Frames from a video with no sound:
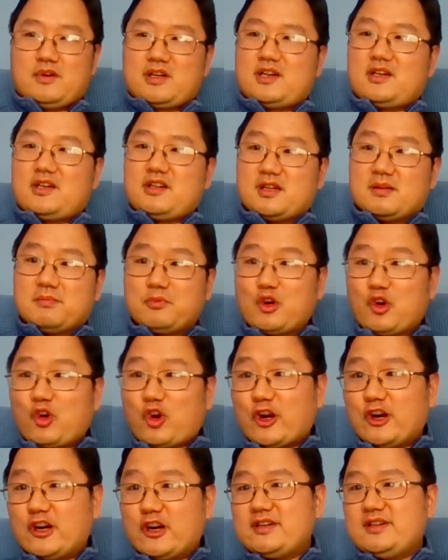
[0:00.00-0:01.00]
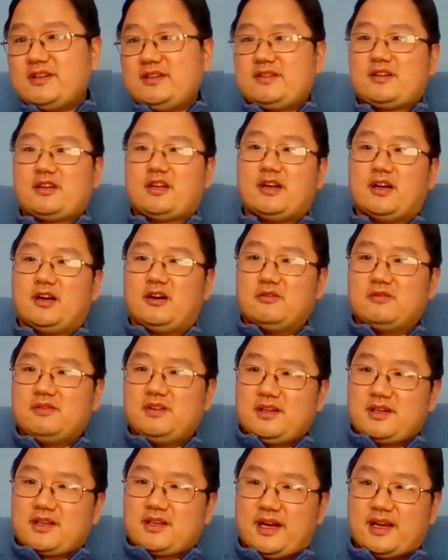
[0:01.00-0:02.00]
demurred,
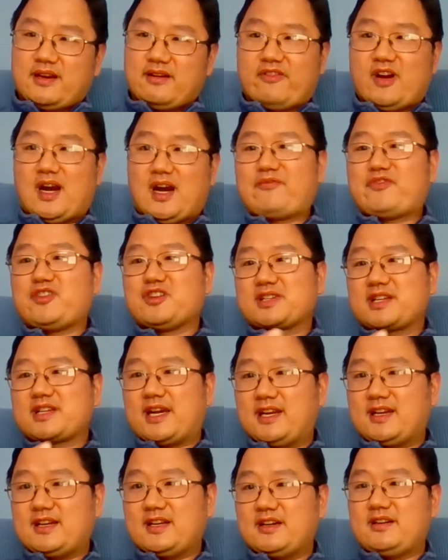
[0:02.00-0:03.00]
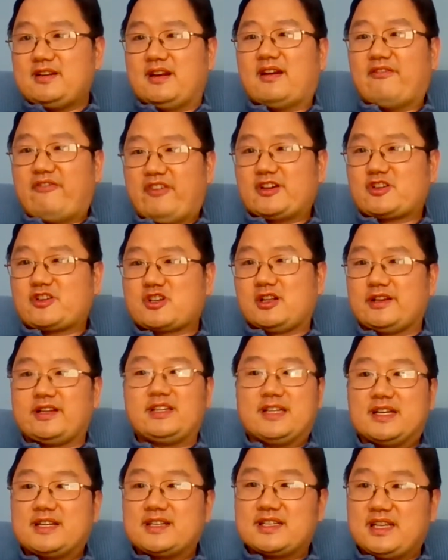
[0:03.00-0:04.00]
kind of obfuscated, and eventually
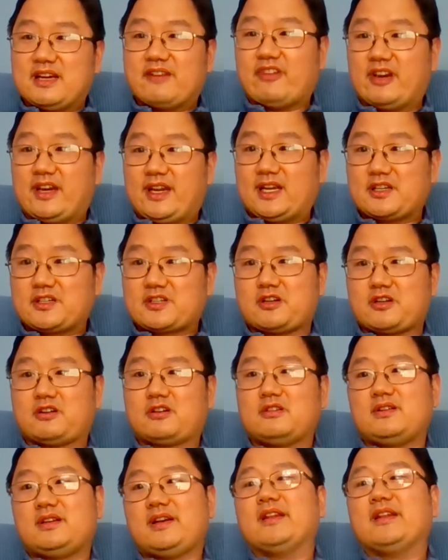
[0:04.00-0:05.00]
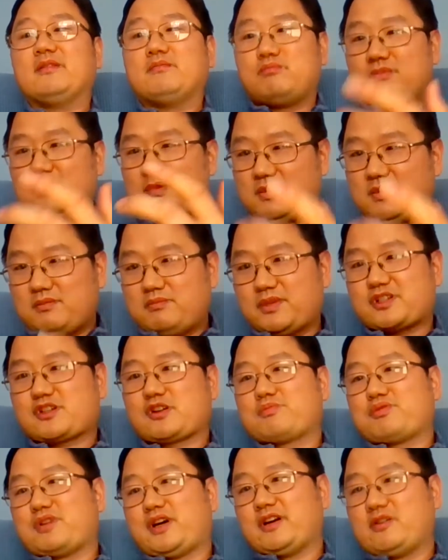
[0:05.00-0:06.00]
didn't give an answer, and
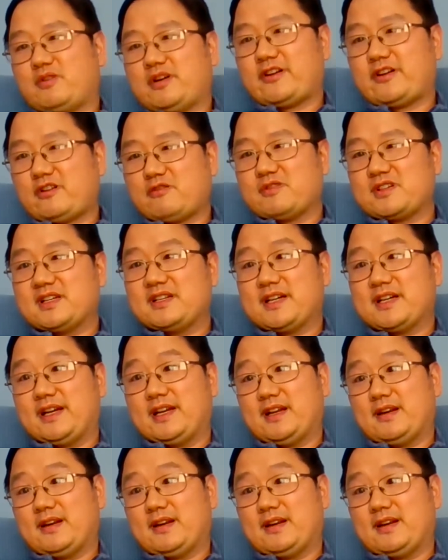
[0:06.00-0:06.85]
Mr. Broadwater was indicted.